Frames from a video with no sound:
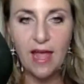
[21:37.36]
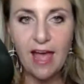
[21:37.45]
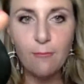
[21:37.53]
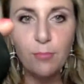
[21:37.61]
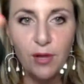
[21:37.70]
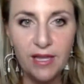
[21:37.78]

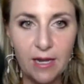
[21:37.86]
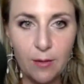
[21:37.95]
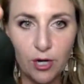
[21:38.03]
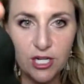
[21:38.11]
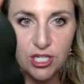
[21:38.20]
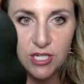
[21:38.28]
have blending
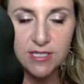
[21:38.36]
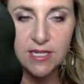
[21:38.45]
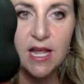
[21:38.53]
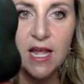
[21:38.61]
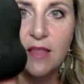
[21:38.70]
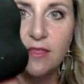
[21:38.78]
brushes.
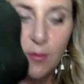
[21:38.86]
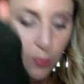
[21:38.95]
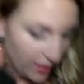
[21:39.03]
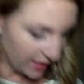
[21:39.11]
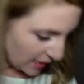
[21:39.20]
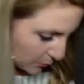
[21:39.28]
The
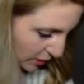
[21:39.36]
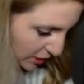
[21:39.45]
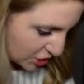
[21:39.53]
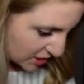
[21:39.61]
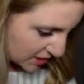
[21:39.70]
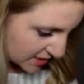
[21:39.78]
blending
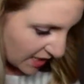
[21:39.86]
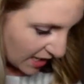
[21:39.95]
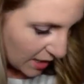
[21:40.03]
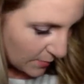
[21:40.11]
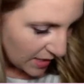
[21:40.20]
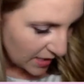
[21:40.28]
brushes
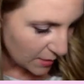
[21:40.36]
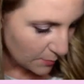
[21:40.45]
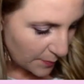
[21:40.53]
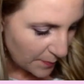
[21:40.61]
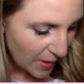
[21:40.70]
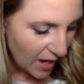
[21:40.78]
come in a
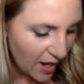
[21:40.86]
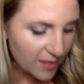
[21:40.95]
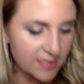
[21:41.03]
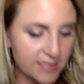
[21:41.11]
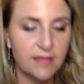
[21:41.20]
box